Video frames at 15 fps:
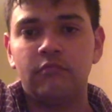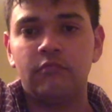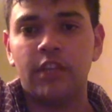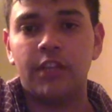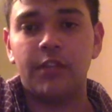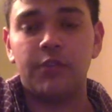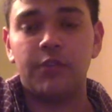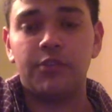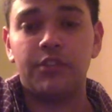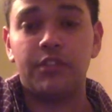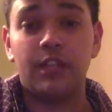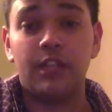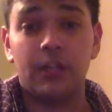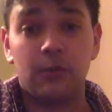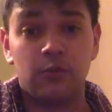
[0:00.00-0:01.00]
And using the
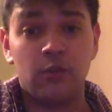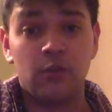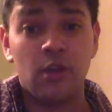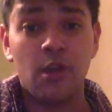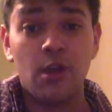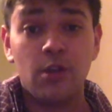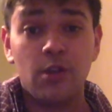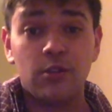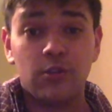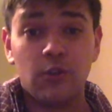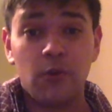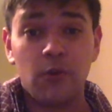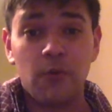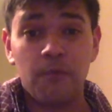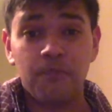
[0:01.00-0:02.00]
knuckles.
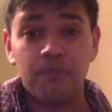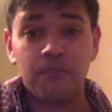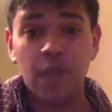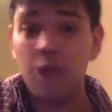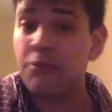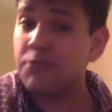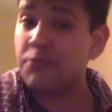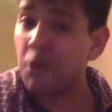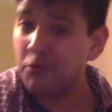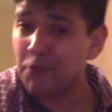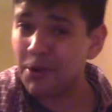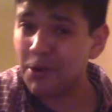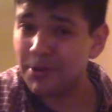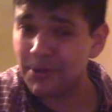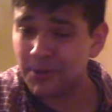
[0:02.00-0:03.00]
So, with no
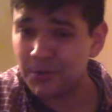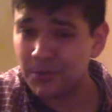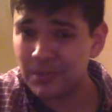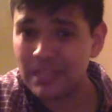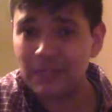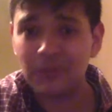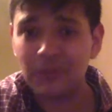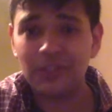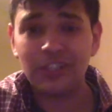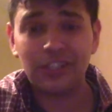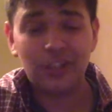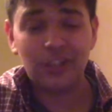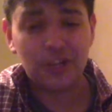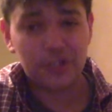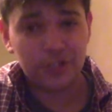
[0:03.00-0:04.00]
further ado, let's go on the
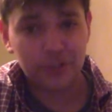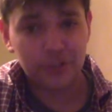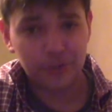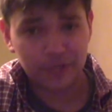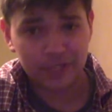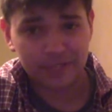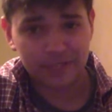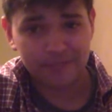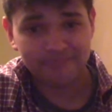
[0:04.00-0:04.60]
guitar journey together.